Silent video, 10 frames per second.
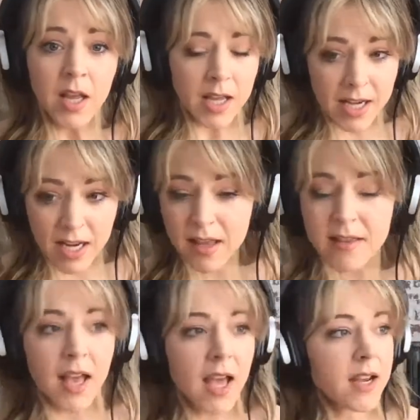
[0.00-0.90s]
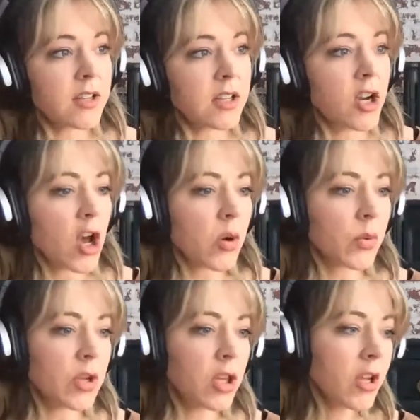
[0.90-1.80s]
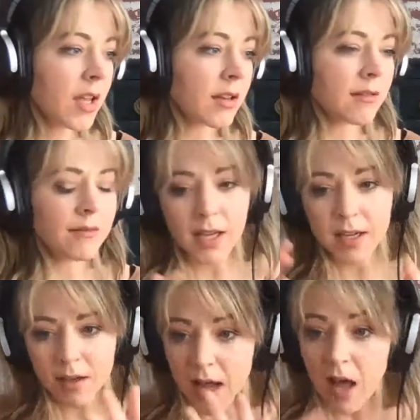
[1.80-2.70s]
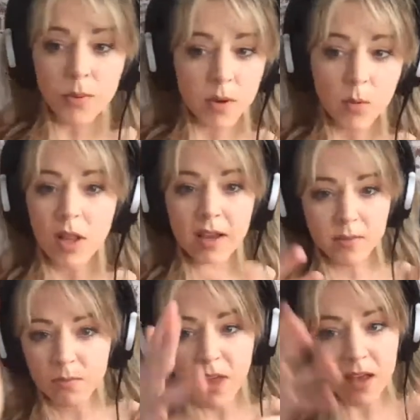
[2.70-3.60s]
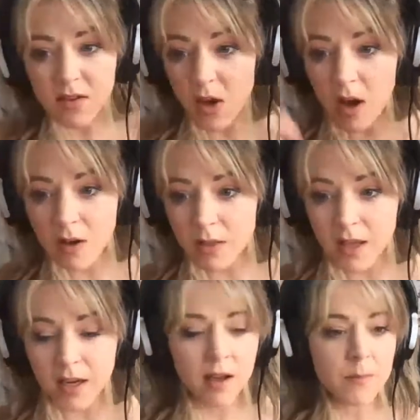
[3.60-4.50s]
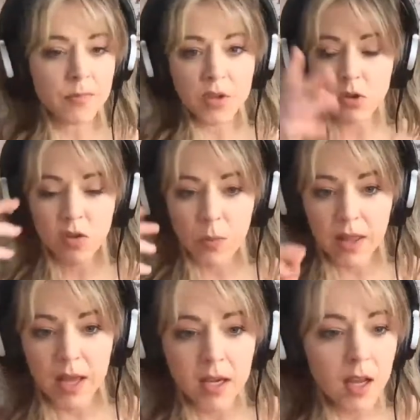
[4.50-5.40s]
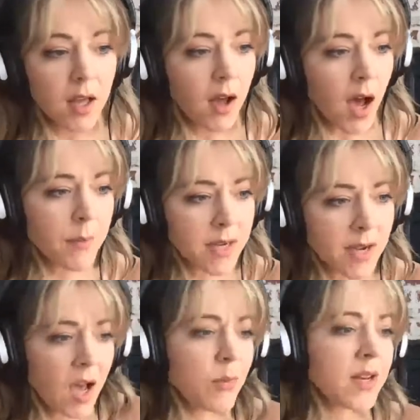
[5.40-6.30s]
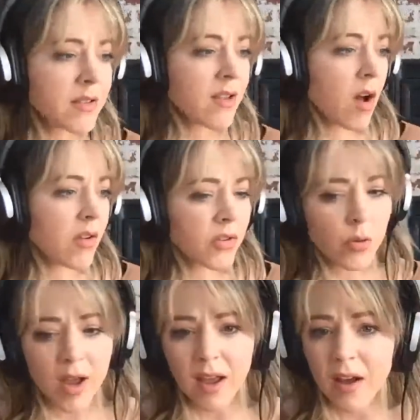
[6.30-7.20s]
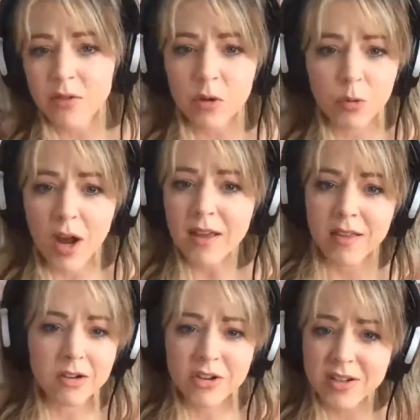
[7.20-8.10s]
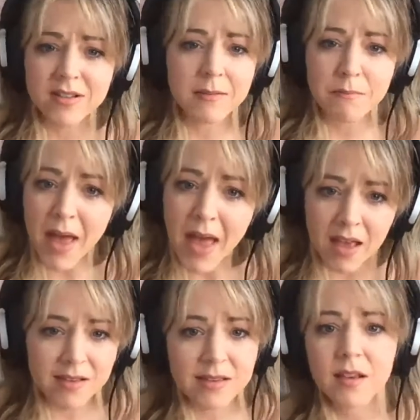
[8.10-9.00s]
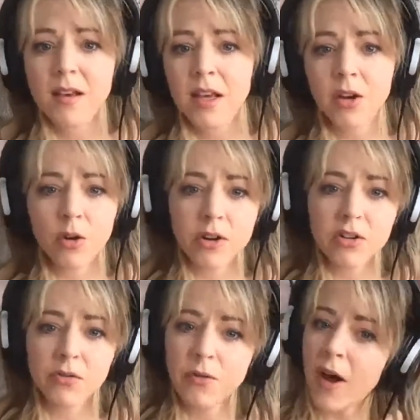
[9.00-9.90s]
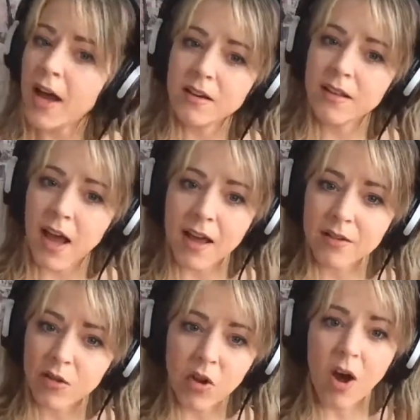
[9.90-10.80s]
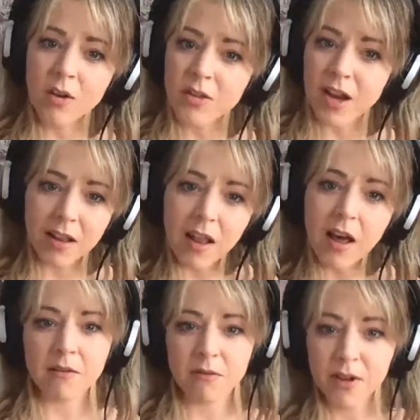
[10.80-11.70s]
It is. And, you look at like an album or like that song that you just played. I mean, how many songs do I have to write that are just a mess in order to find that song that I love?